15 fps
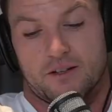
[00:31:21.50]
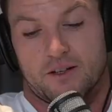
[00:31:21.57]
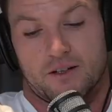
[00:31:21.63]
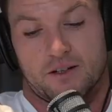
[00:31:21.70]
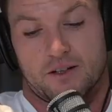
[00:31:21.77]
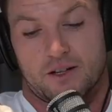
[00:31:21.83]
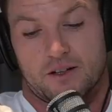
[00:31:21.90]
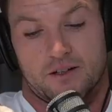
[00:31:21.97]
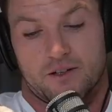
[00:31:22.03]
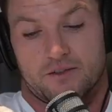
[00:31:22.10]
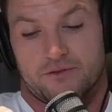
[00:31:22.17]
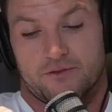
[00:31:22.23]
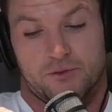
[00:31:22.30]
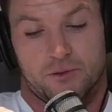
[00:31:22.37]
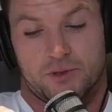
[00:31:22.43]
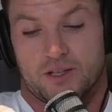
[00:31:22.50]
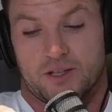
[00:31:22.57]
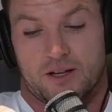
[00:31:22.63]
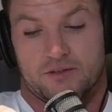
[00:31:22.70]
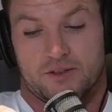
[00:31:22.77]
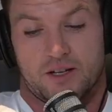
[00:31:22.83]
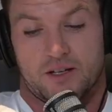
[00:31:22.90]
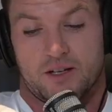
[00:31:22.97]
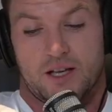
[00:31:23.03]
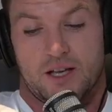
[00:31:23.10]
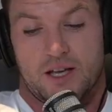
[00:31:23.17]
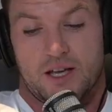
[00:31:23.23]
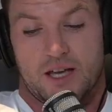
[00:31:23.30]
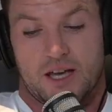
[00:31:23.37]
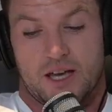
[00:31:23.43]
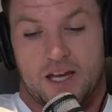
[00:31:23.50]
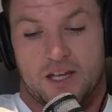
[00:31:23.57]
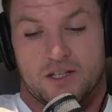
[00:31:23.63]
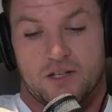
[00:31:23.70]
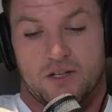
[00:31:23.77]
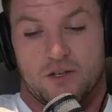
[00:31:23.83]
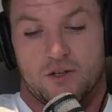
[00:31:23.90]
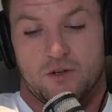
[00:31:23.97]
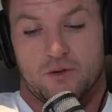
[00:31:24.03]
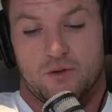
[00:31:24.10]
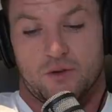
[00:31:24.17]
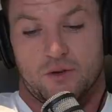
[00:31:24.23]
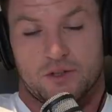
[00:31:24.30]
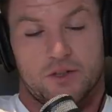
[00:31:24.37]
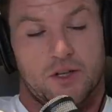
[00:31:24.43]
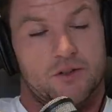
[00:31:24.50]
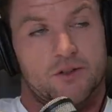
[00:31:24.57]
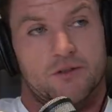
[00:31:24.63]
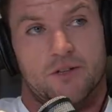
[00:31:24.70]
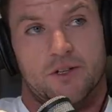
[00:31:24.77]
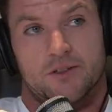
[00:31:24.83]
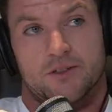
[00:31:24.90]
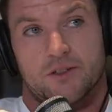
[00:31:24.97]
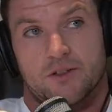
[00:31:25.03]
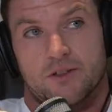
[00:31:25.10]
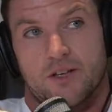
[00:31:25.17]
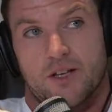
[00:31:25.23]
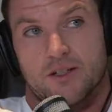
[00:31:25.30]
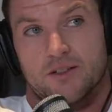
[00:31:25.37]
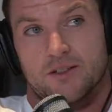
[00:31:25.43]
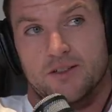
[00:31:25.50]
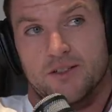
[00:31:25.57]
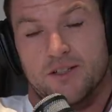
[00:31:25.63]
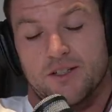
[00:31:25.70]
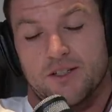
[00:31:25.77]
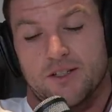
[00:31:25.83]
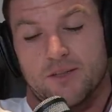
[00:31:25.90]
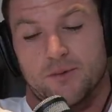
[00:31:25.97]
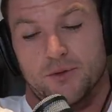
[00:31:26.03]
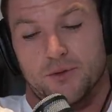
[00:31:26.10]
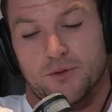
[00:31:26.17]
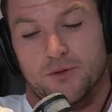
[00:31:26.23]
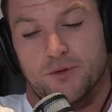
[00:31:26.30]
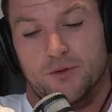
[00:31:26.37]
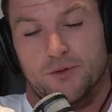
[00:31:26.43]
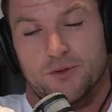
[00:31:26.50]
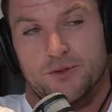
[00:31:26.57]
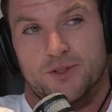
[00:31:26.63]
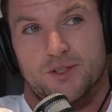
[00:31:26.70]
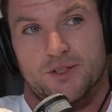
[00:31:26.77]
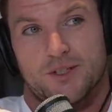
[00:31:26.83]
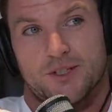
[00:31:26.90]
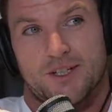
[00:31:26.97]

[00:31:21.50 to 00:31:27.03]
I fully love that. Mm. And you also just recently got announced in the Blues.